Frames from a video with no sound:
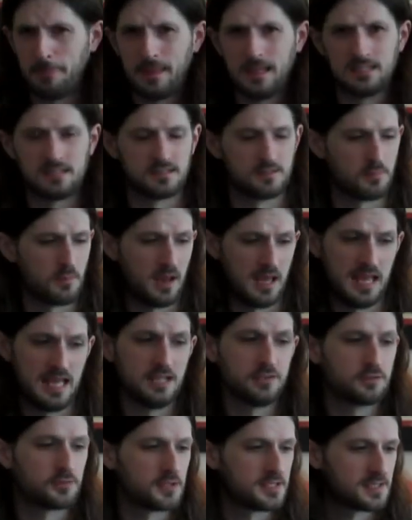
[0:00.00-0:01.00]
It's
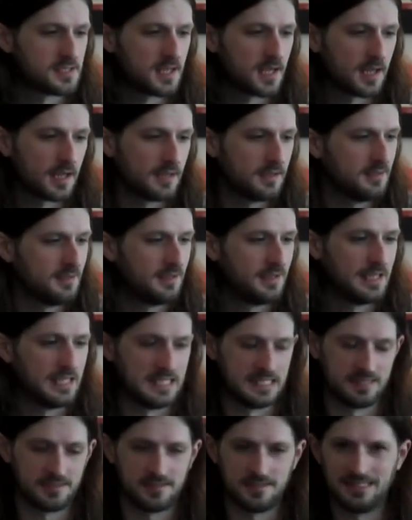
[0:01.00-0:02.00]
interesting.
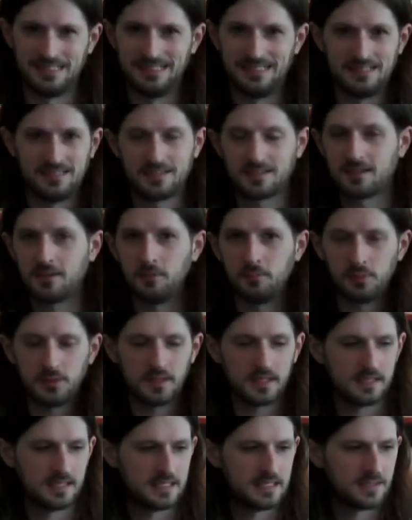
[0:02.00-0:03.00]
It's
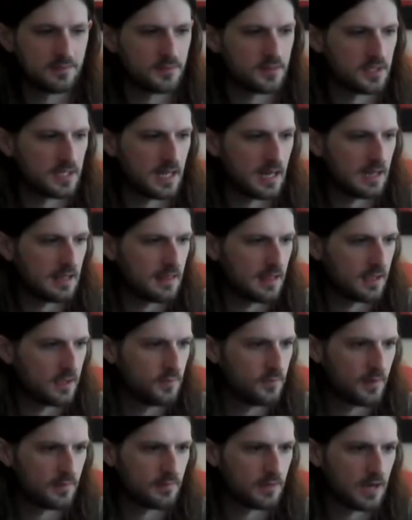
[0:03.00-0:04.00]
completely different than anything
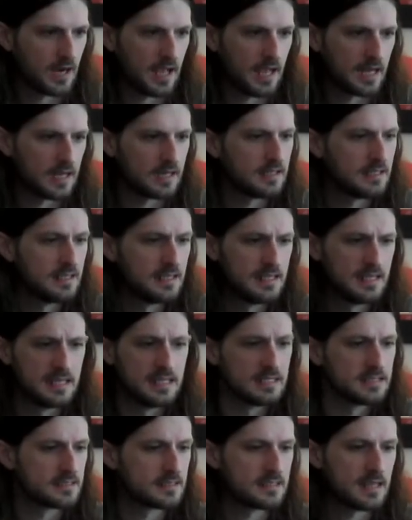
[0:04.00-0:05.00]
you've ever had.
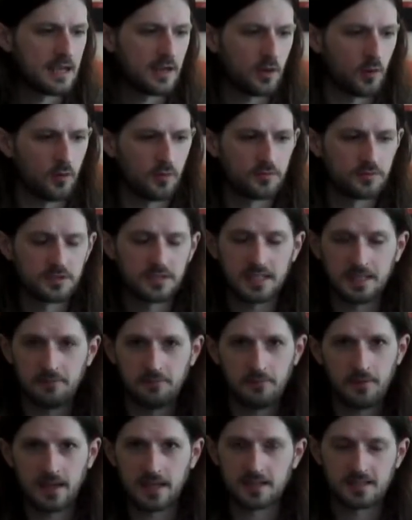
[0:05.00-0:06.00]
It's not overly
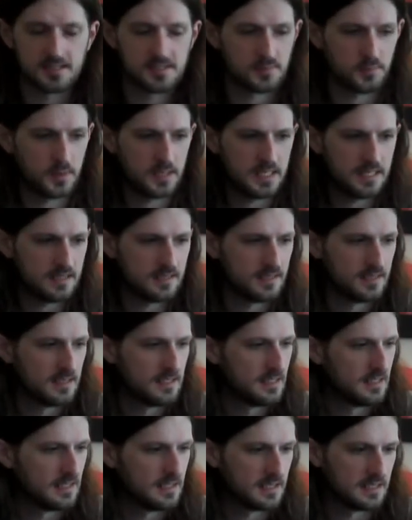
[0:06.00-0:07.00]
fake sweet.
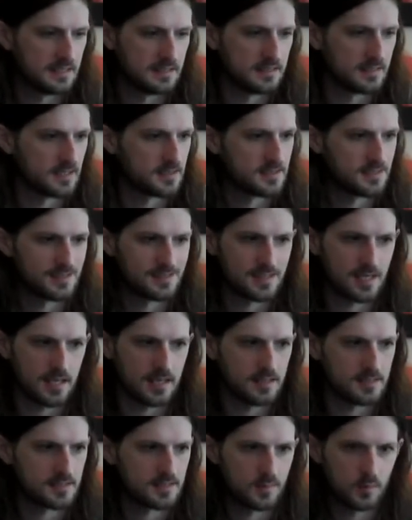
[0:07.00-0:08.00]
It doesn't
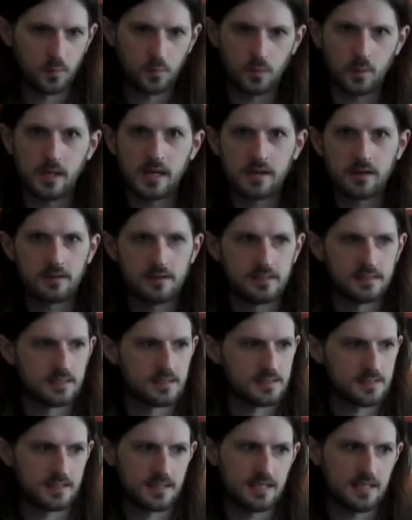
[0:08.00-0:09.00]
taste weird. It
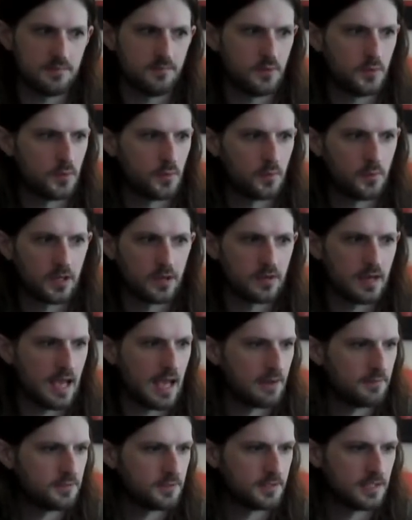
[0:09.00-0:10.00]
doesn't give you a weird
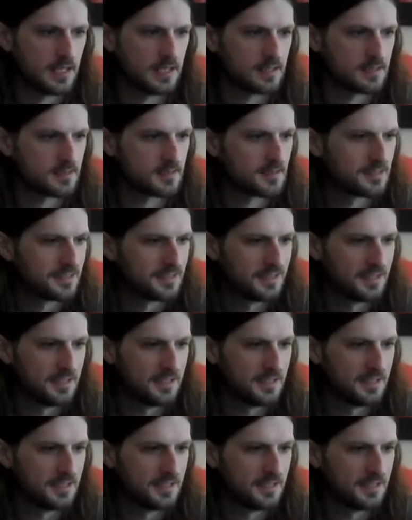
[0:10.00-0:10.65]
aftertaste.